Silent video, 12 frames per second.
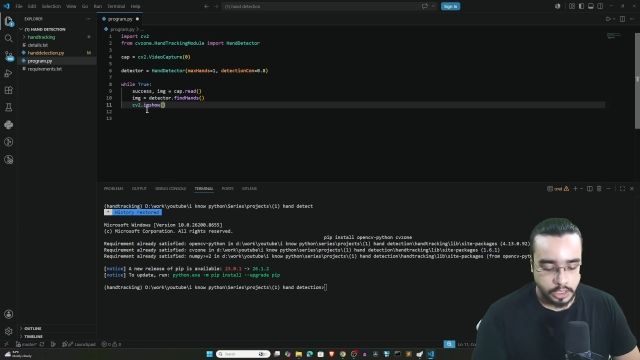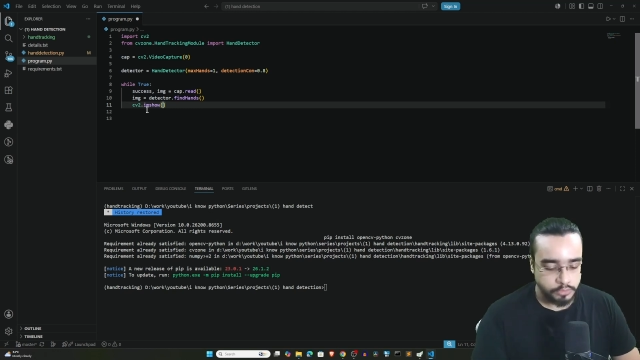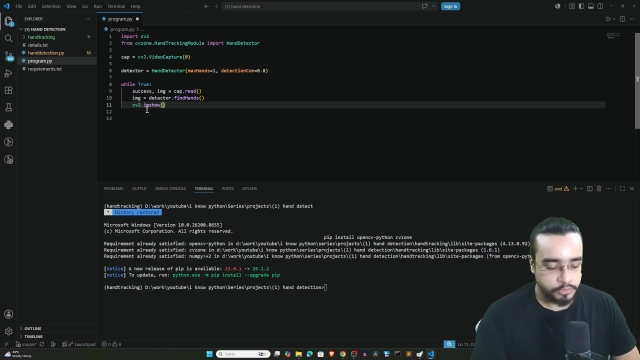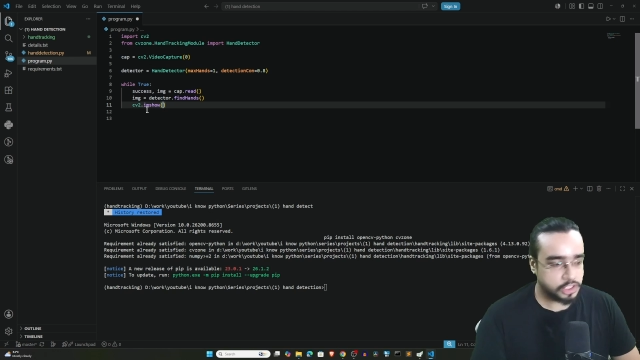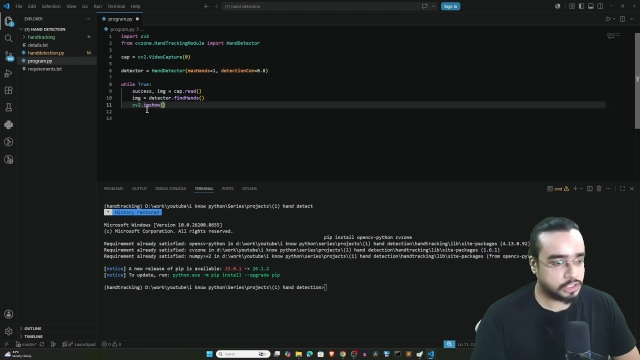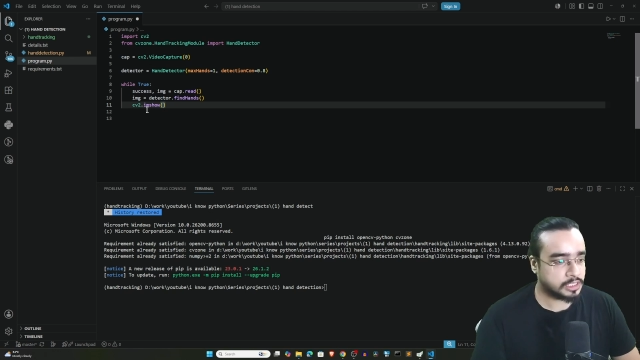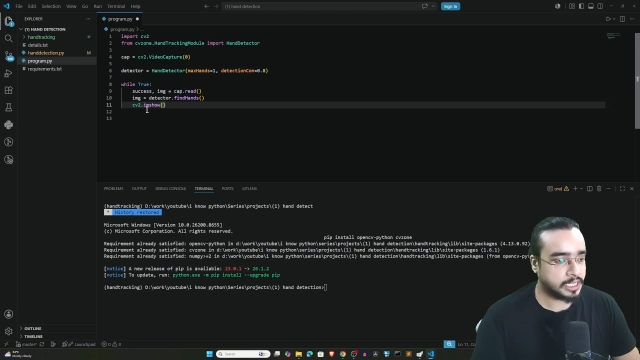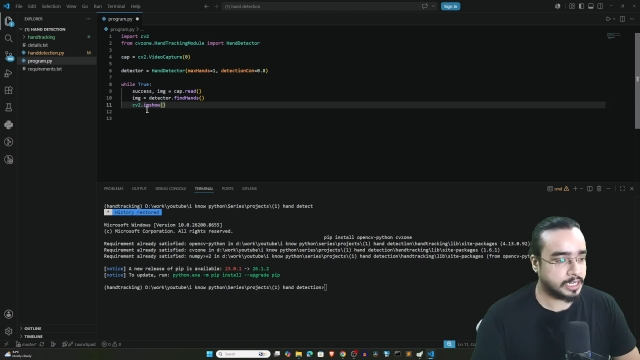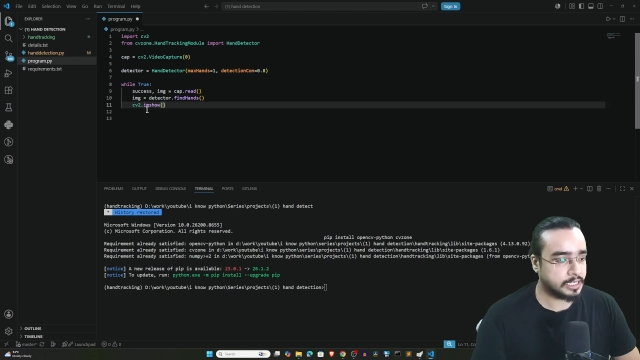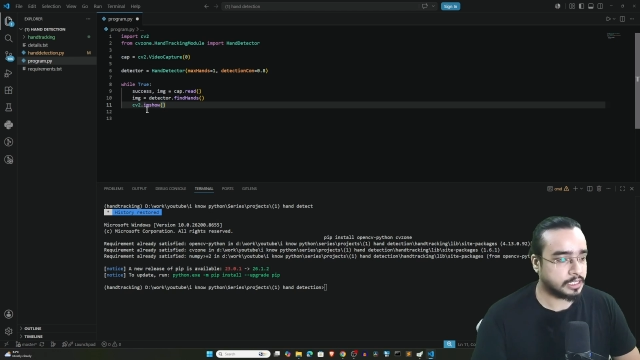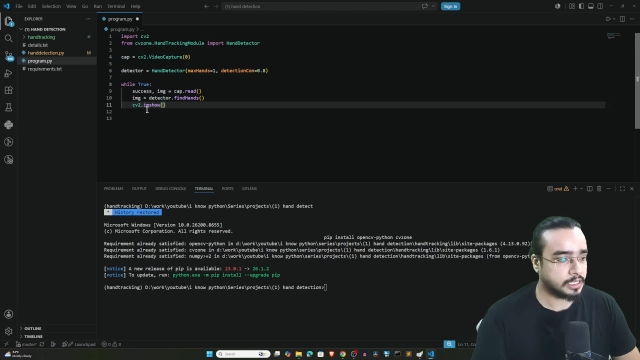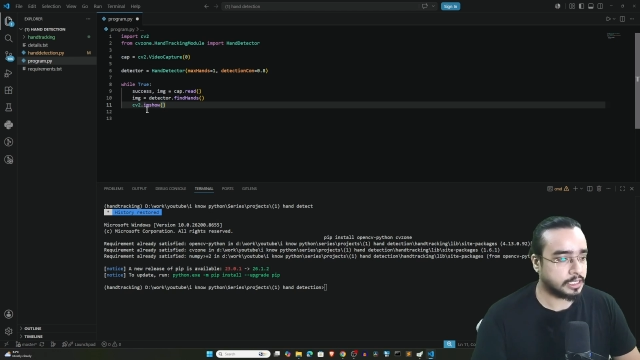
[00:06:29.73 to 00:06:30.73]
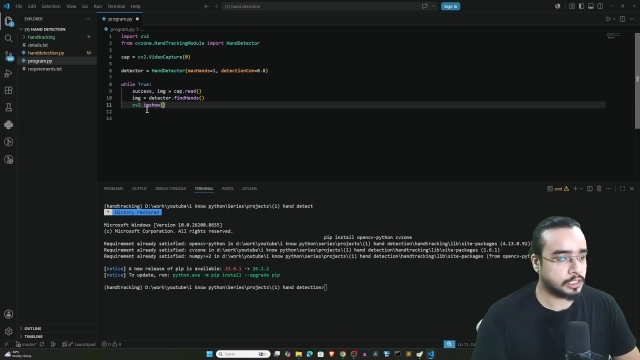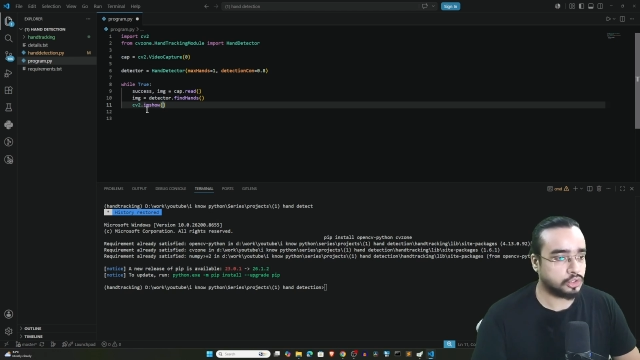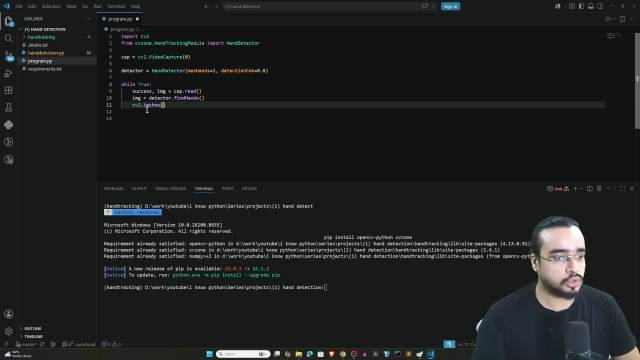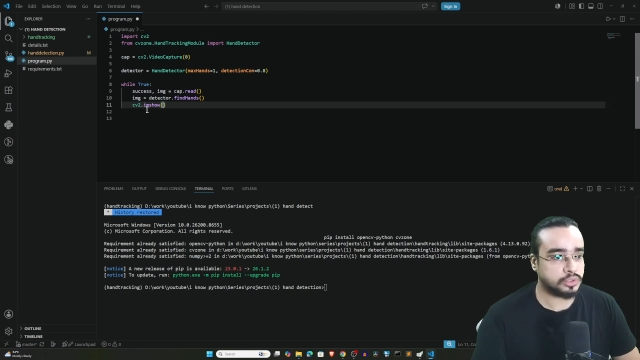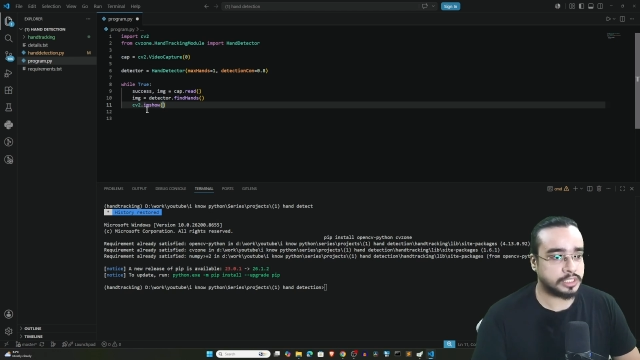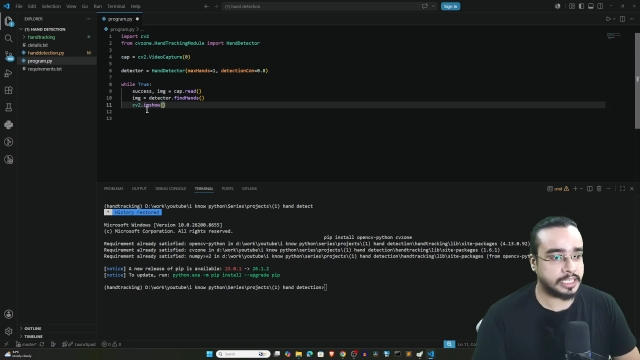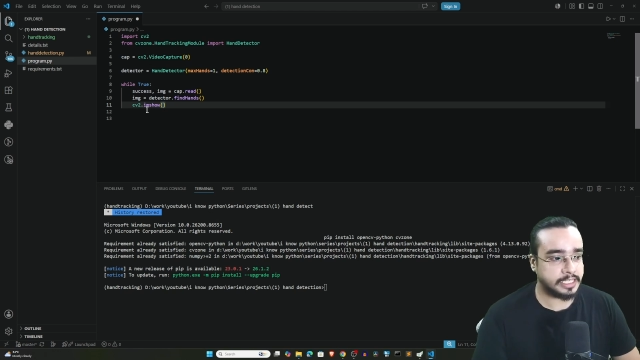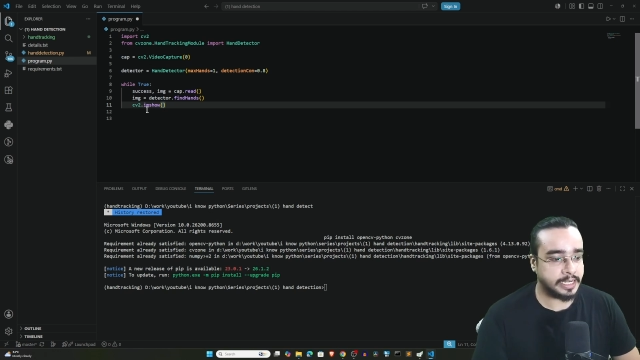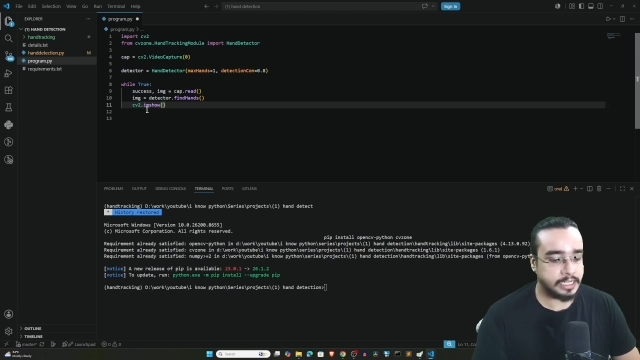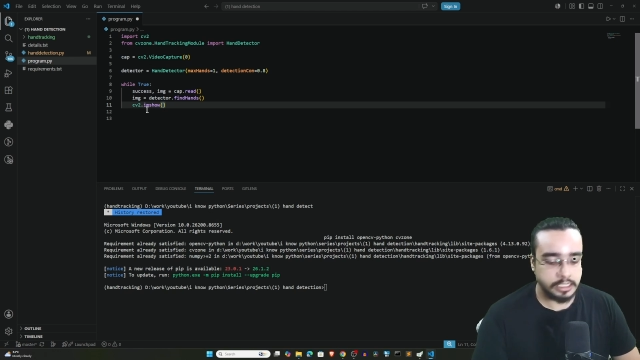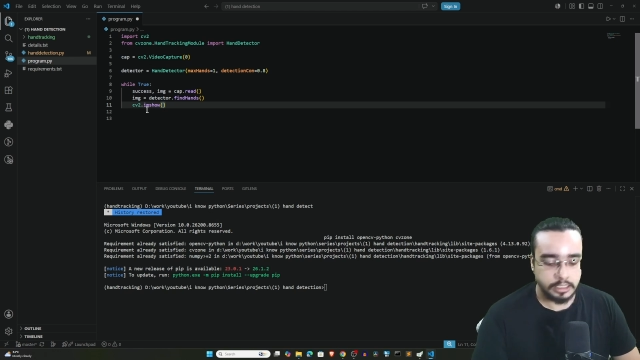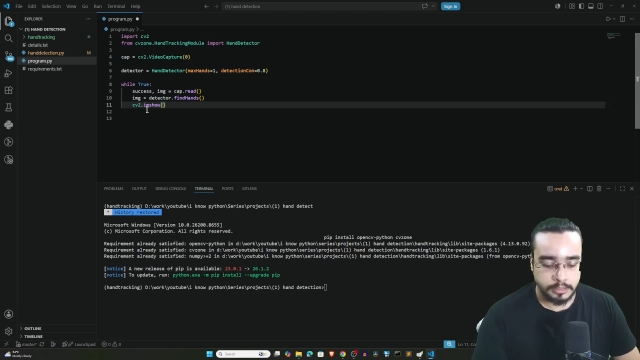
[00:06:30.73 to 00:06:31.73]
which is created using
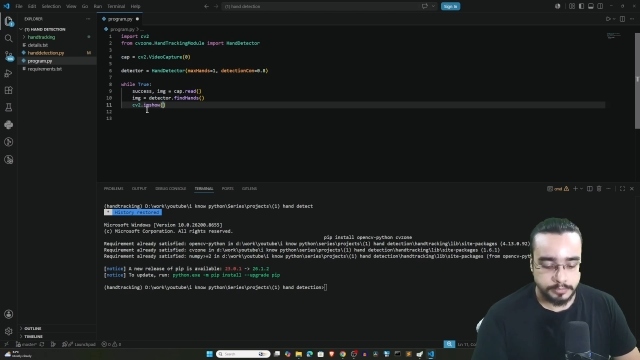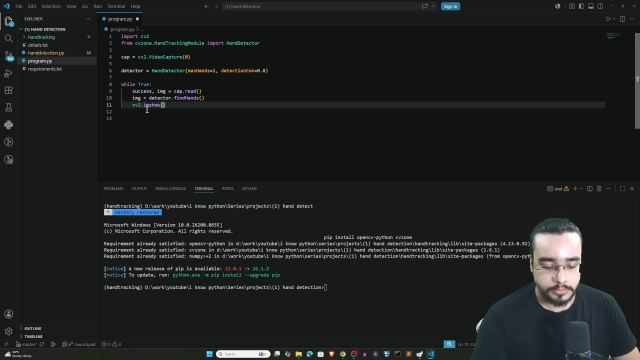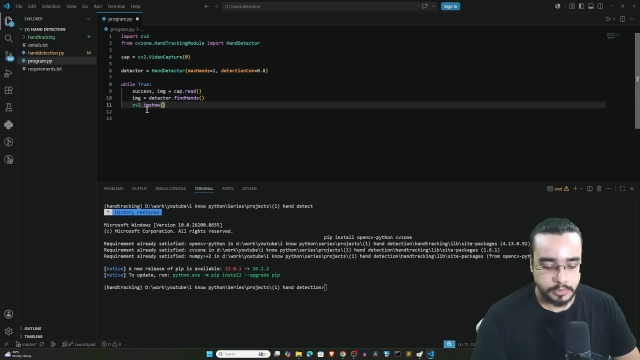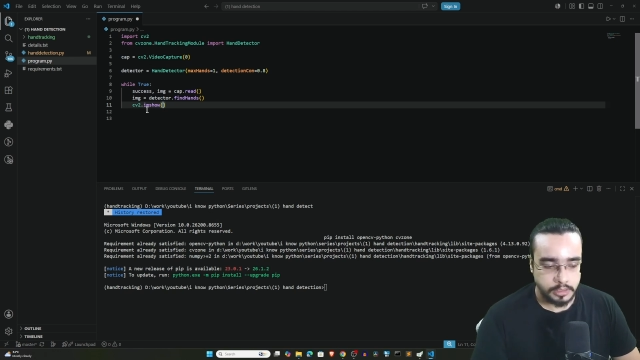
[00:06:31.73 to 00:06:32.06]
Kinter.